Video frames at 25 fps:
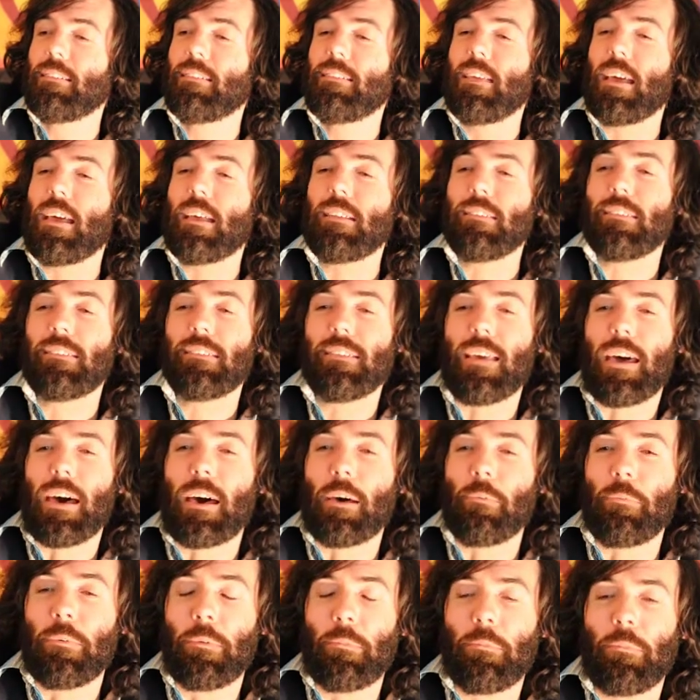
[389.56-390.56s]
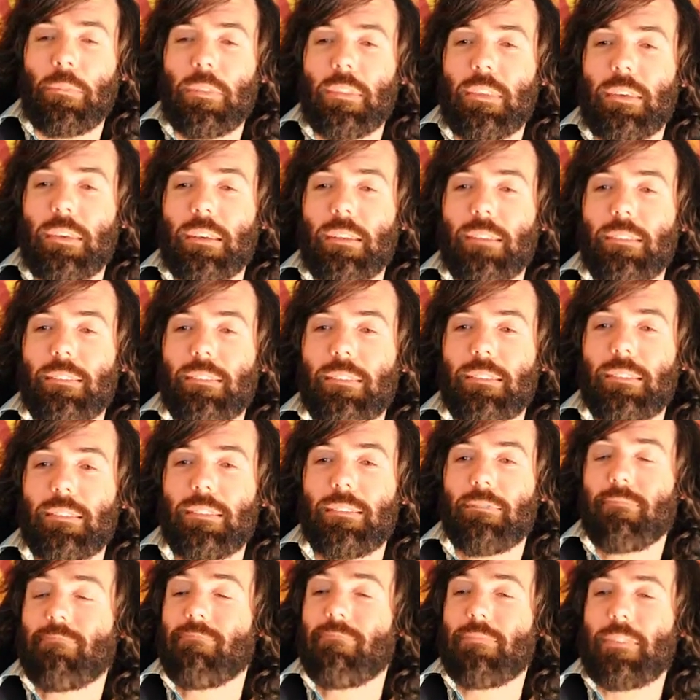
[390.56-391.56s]
dense album that
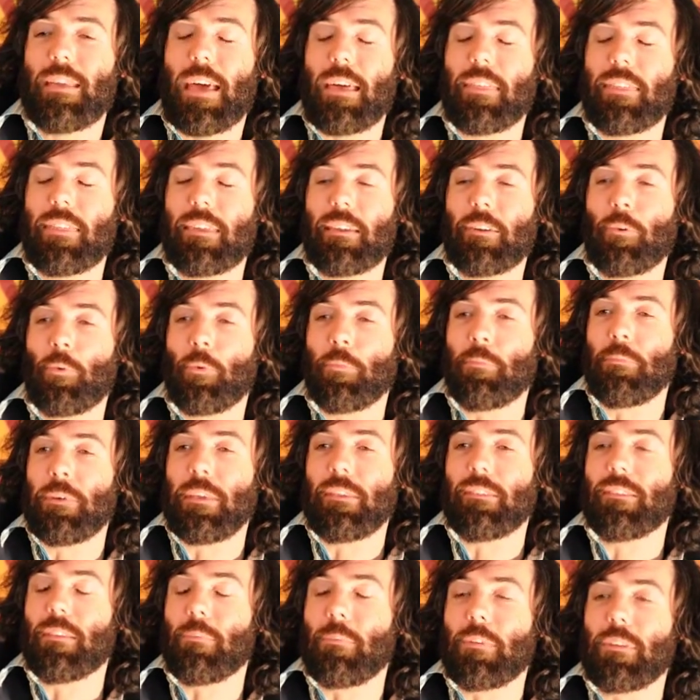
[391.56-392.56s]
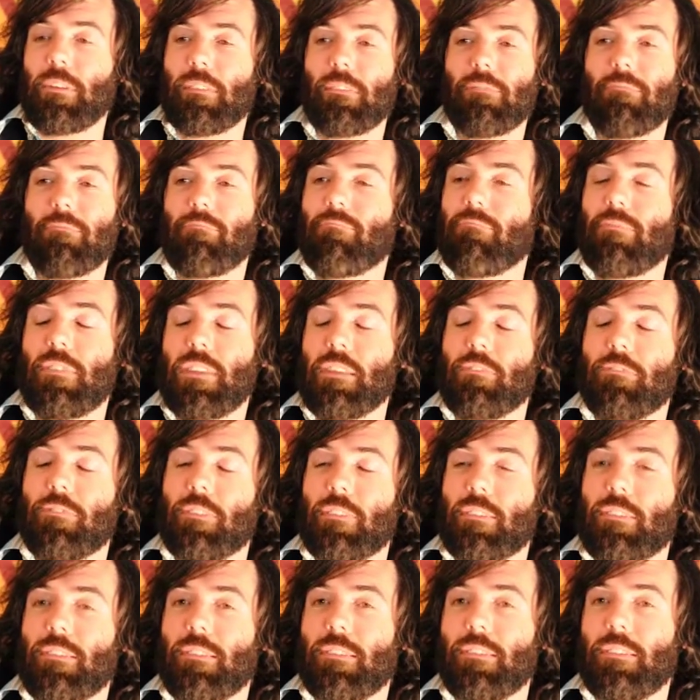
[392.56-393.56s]
I think it would mean something
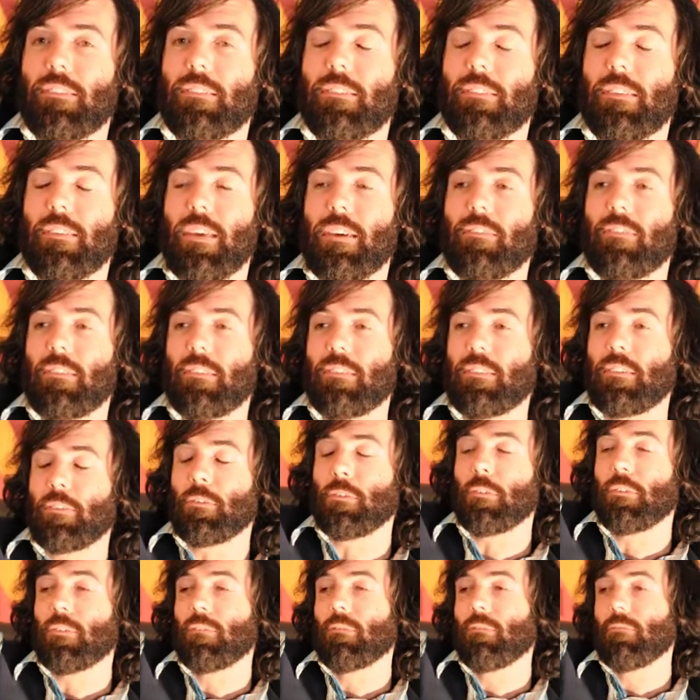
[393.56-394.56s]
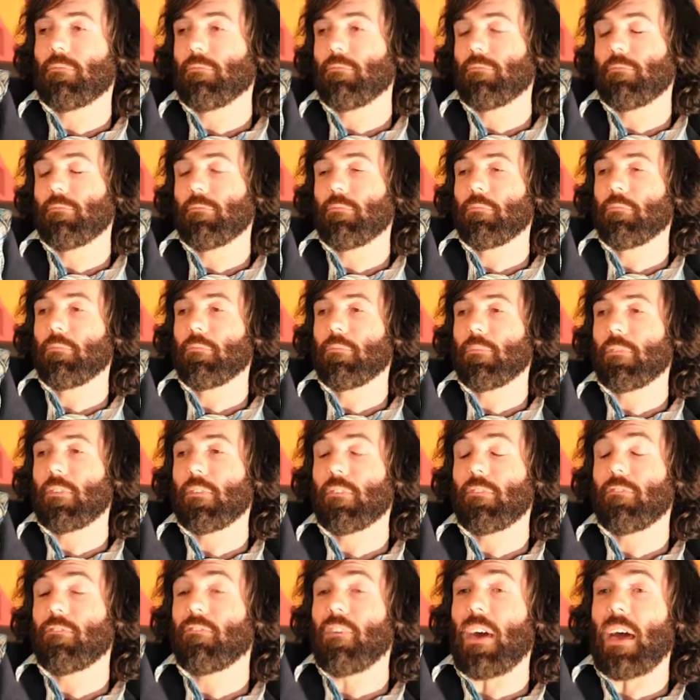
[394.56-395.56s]
different to every single
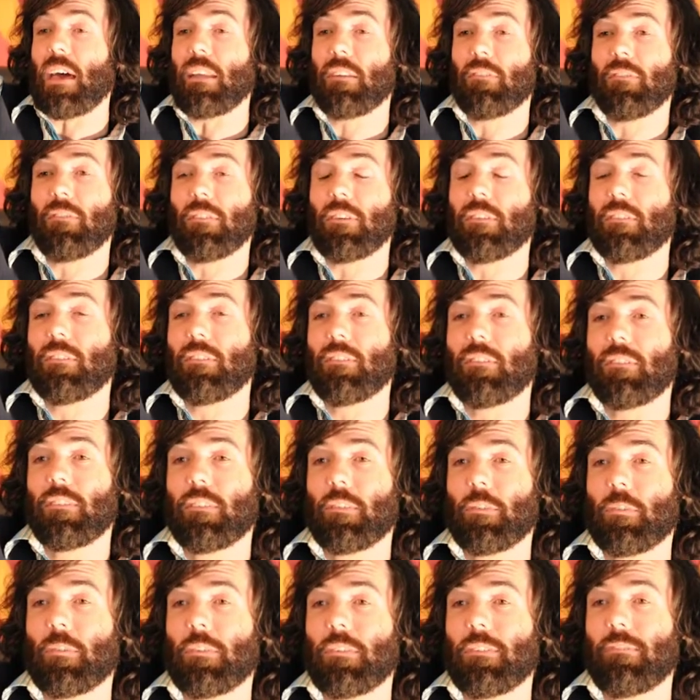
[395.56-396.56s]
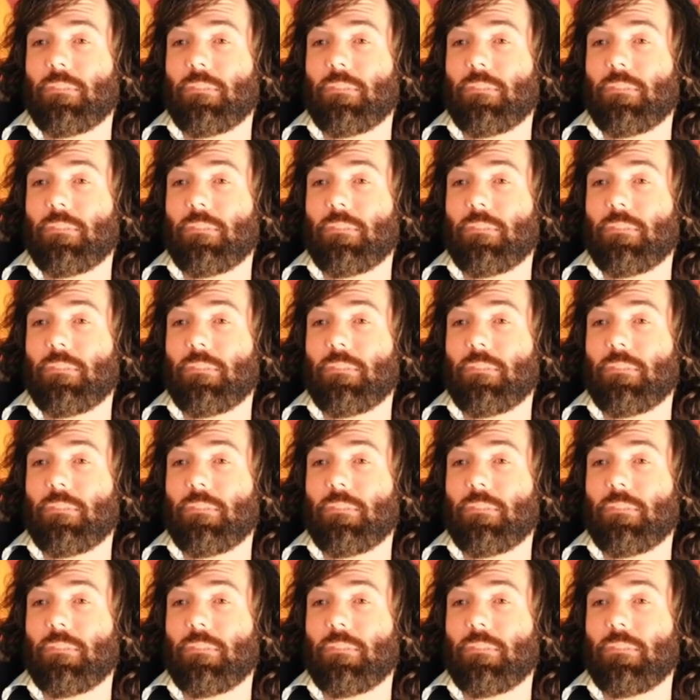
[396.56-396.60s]
fan of it. So.